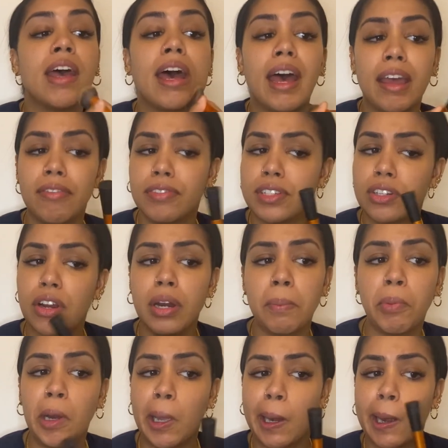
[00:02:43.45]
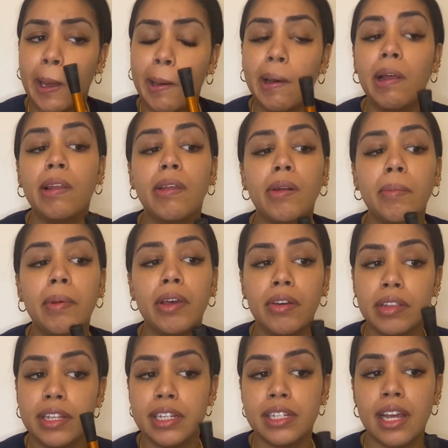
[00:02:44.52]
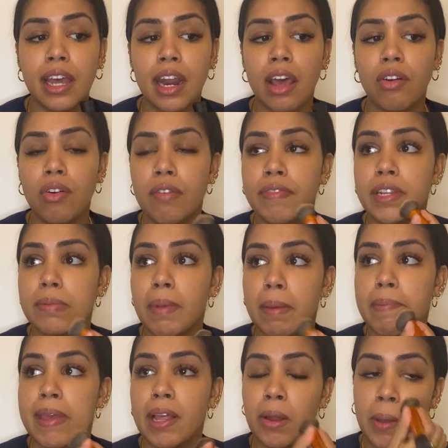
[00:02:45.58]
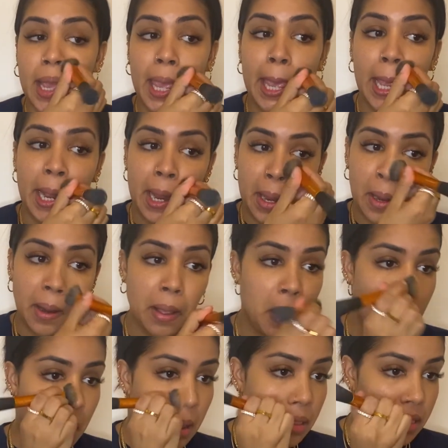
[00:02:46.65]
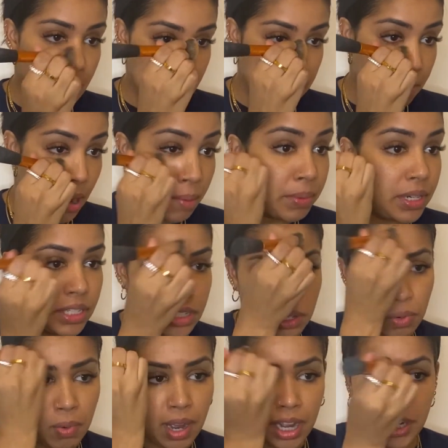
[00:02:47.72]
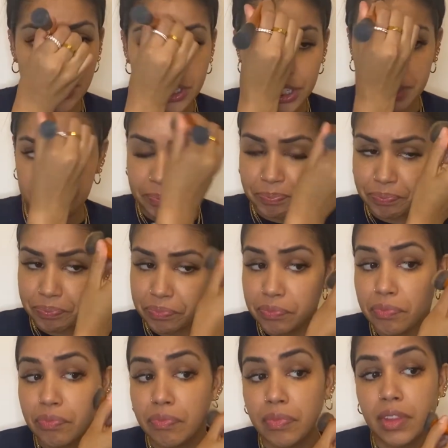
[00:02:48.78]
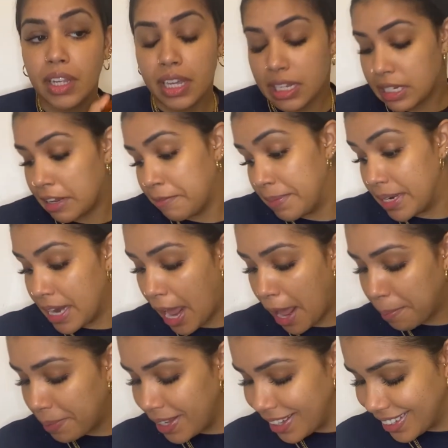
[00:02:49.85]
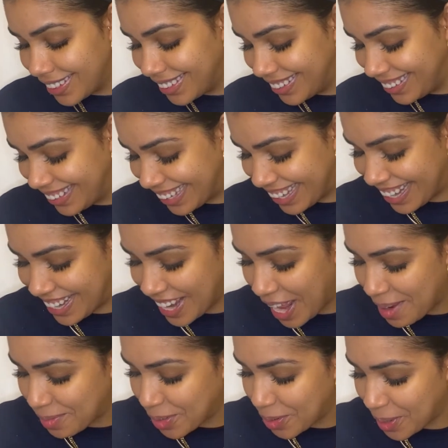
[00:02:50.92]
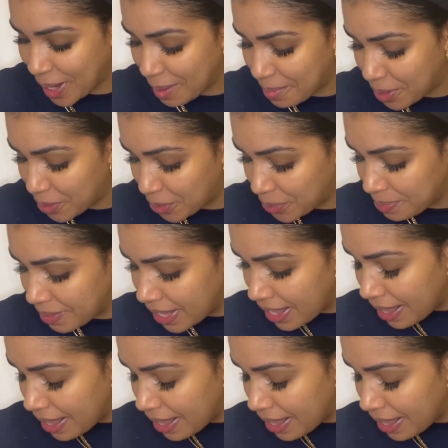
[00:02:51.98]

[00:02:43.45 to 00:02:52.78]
I've started breaking out a little bit on this side. I don't know if it's my pillowcase that probably needs to wash, because I've been napping a lot more while I'm home.